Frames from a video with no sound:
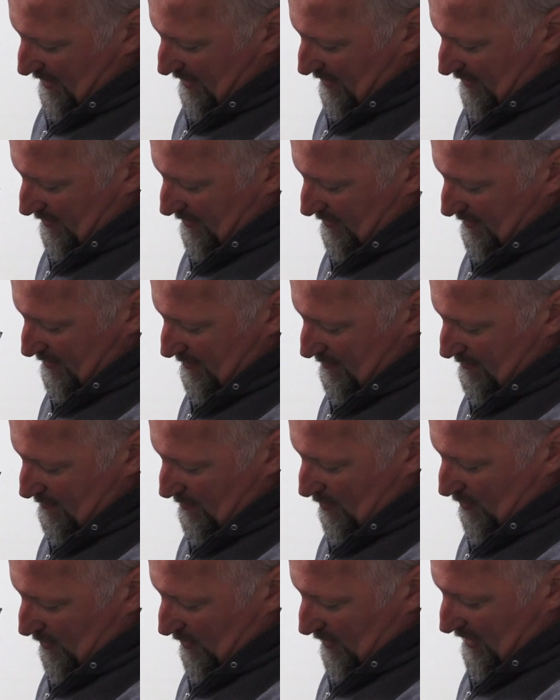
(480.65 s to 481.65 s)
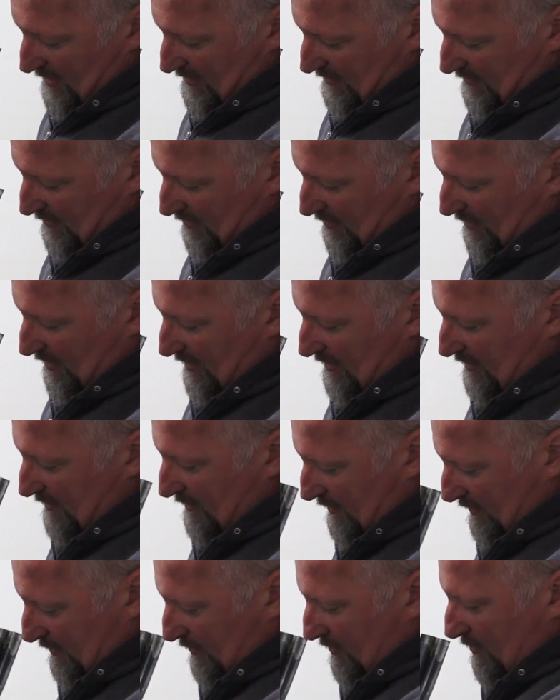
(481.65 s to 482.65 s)
are more lines here
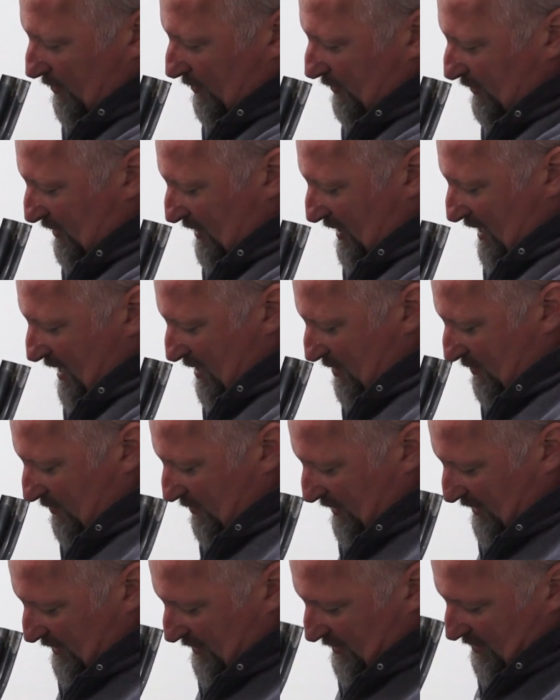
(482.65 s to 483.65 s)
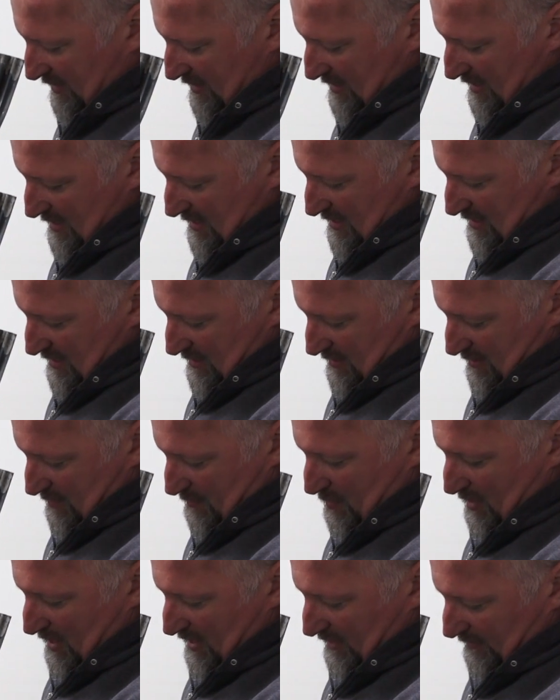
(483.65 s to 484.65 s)
that goes down, and the
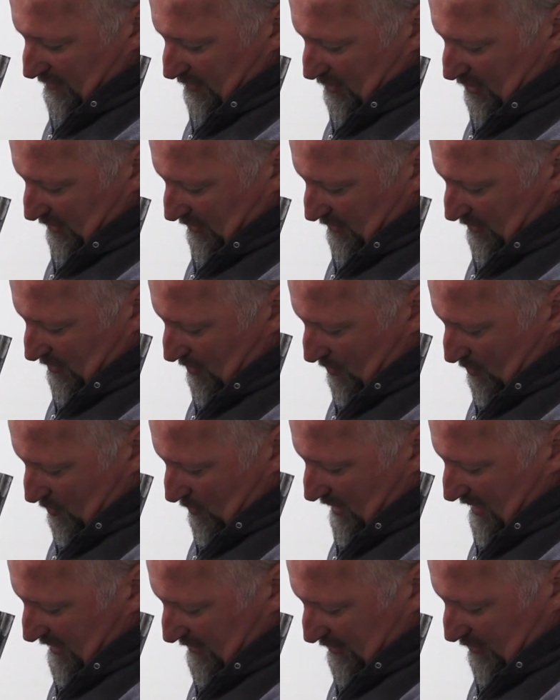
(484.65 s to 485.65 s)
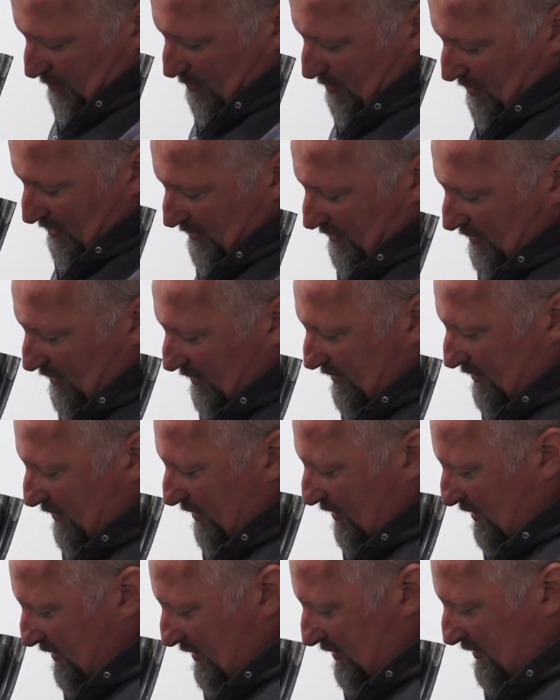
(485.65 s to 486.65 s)
part which has no lines printed
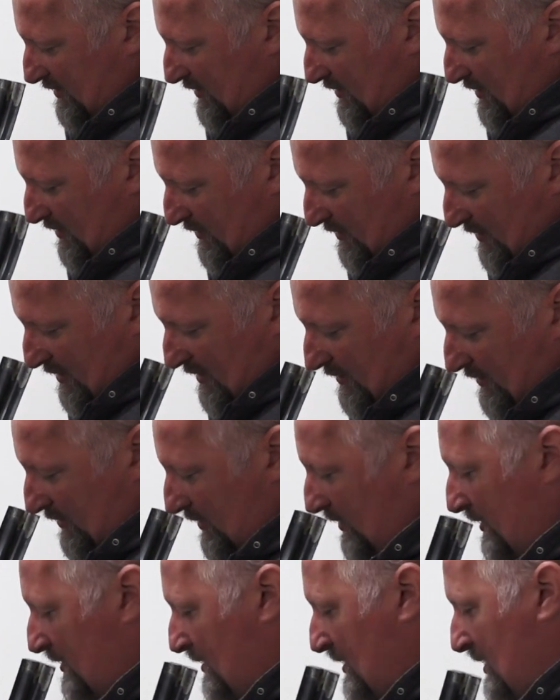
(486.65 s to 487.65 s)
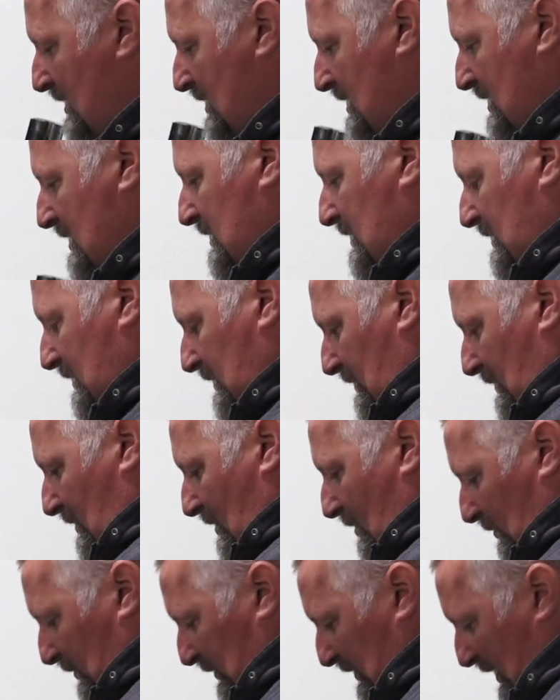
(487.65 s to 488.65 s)
in it, it
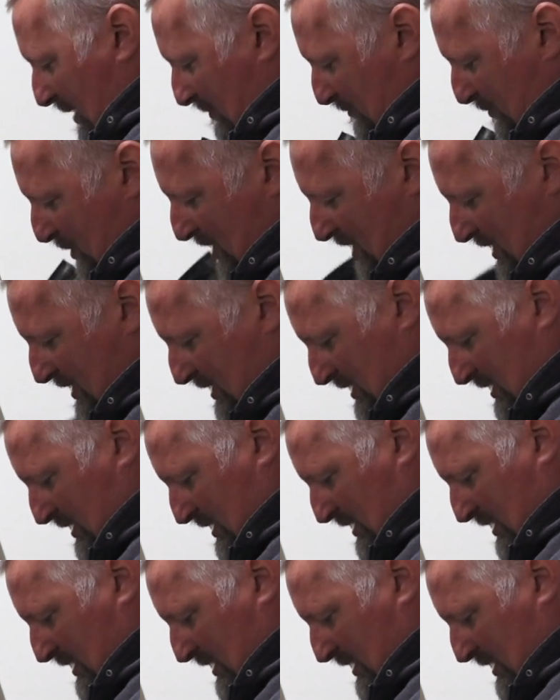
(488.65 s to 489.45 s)
goes up.